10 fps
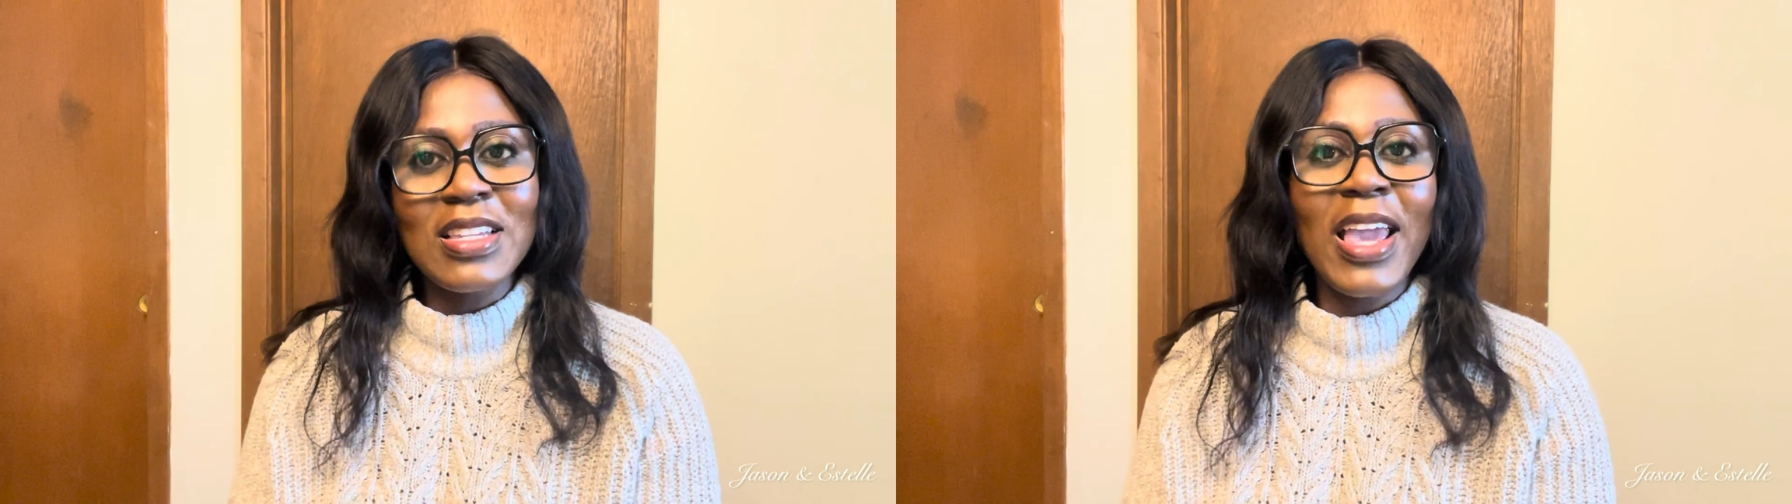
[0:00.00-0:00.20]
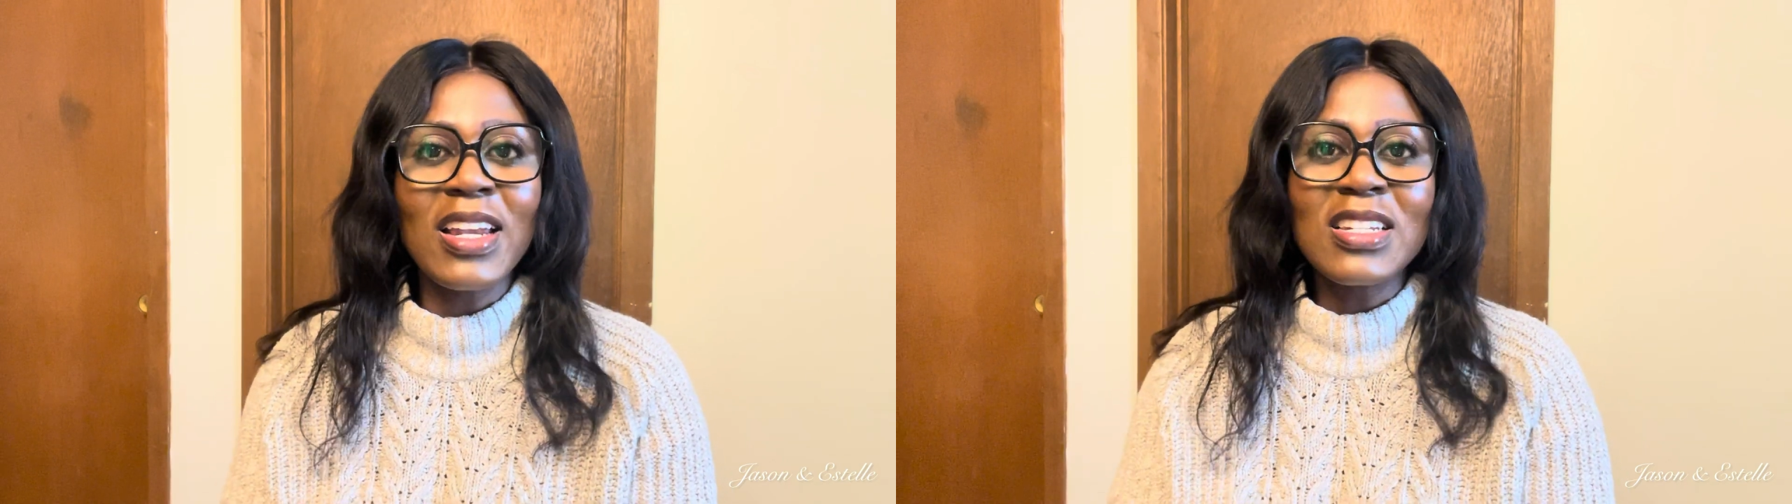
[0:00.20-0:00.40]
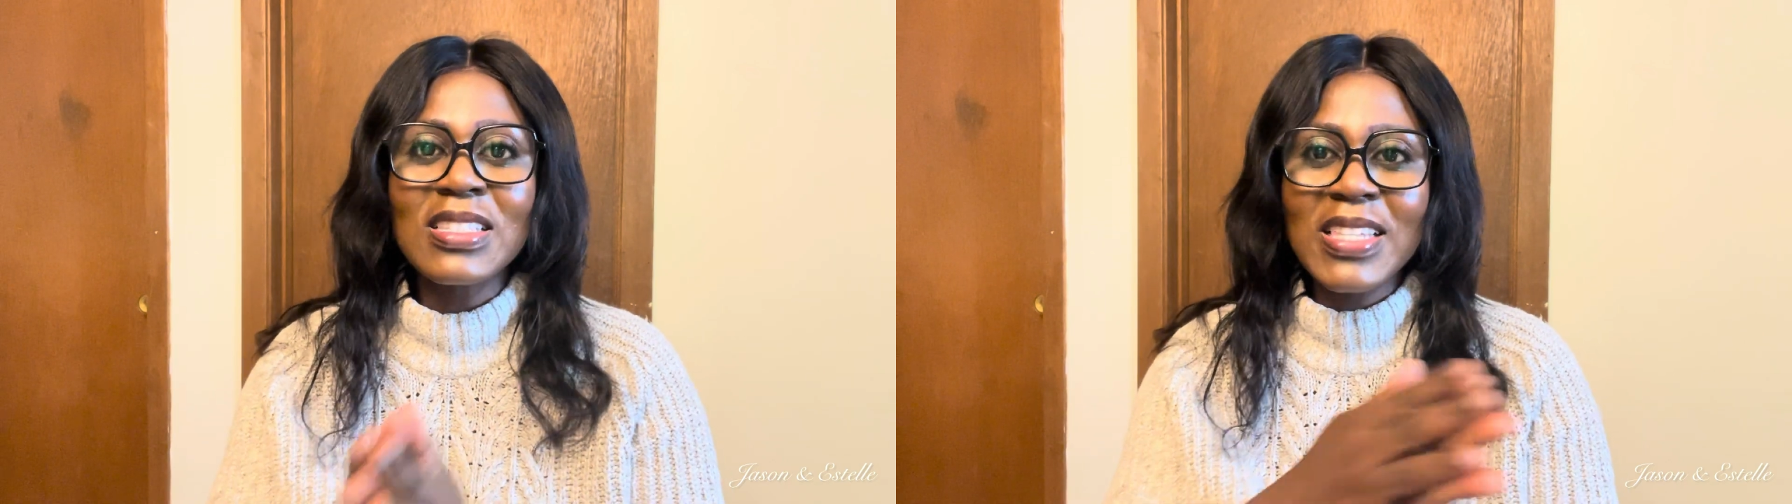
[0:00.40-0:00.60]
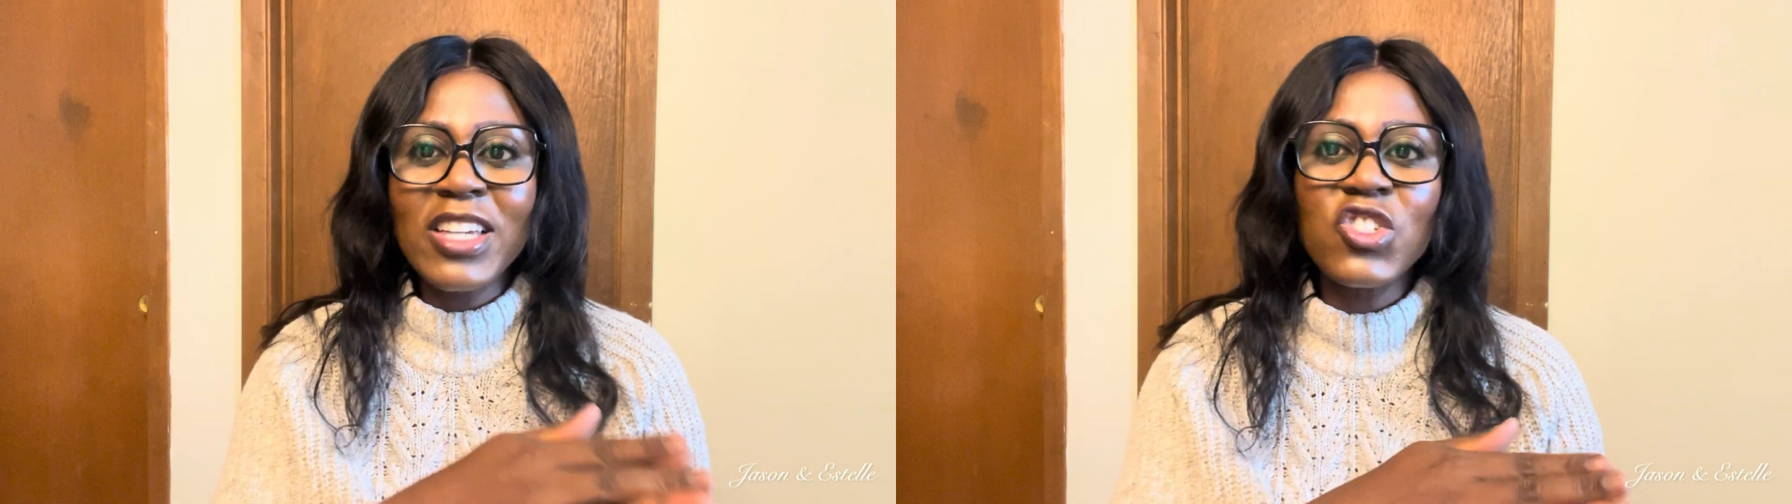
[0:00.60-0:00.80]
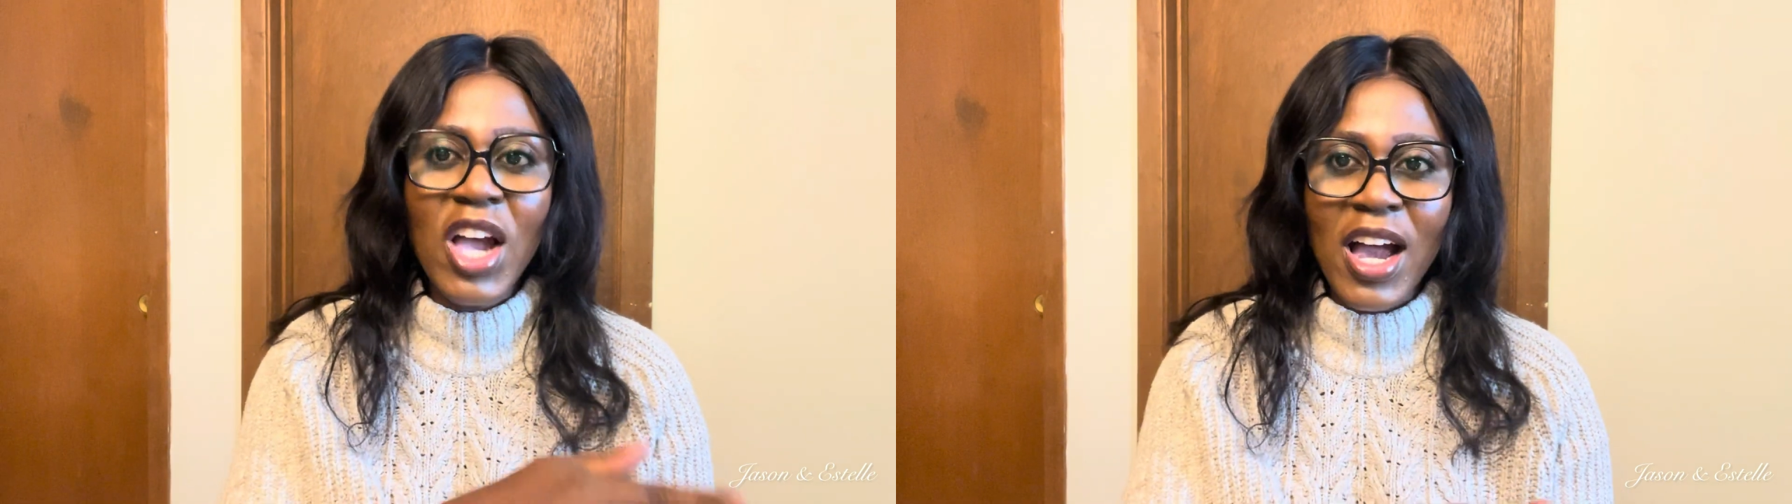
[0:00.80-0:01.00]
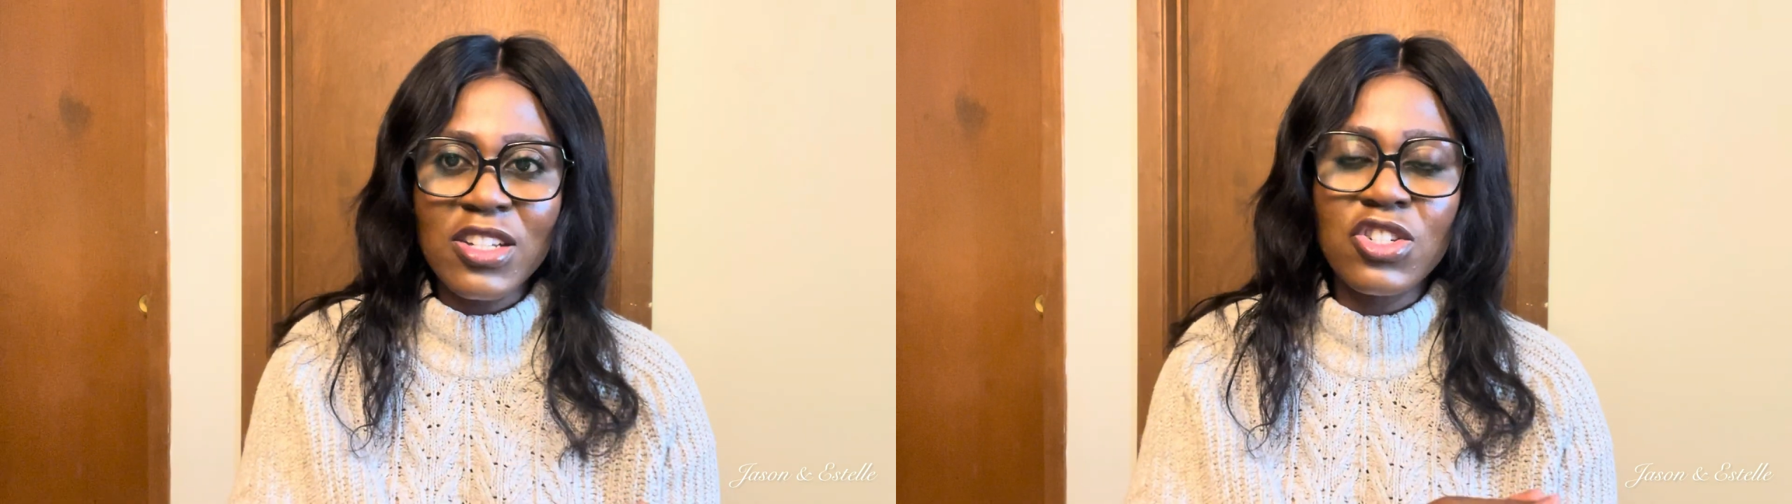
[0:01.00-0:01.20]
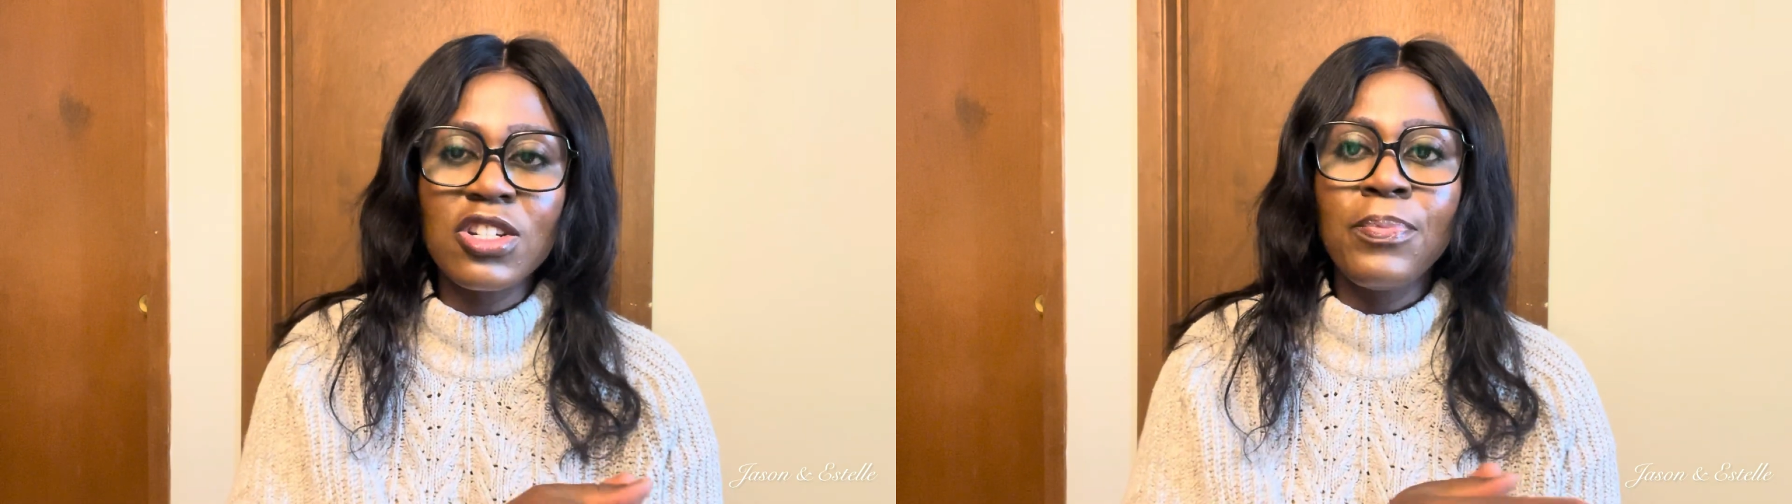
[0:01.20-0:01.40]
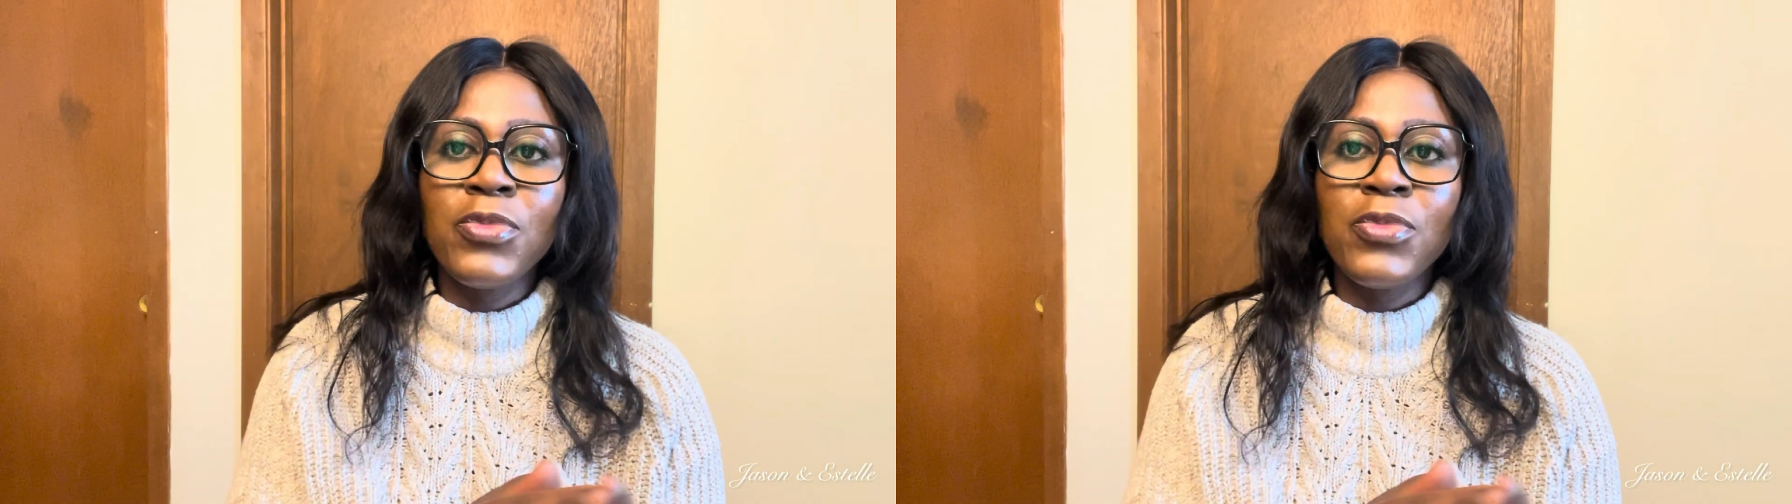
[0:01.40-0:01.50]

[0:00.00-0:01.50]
and take charge